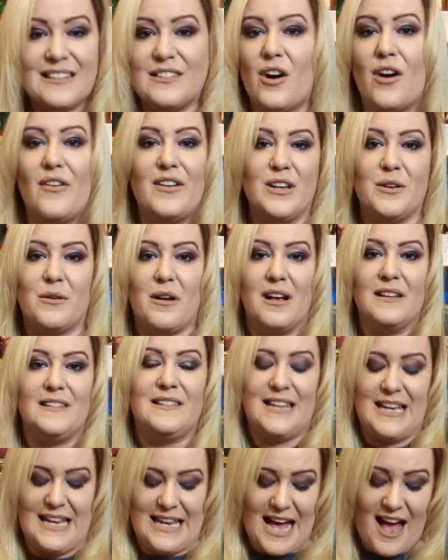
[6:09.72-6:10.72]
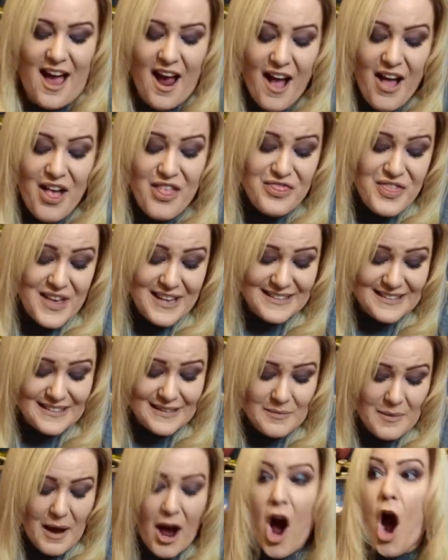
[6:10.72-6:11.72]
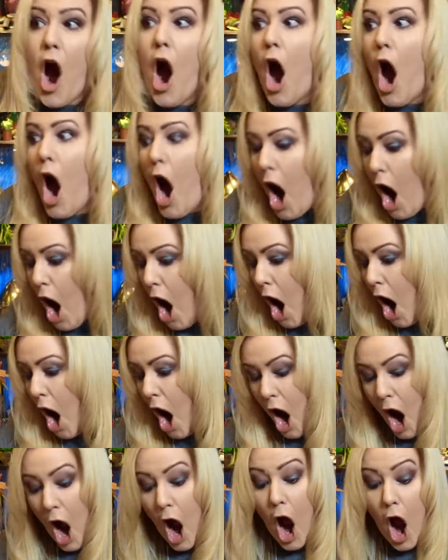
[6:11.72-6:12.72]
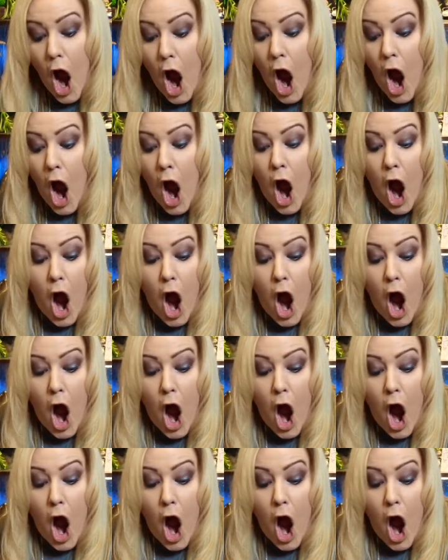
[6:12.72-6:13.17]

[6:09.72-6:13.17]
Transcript: Sorry, you can't see it yet. This is amazing. Oh.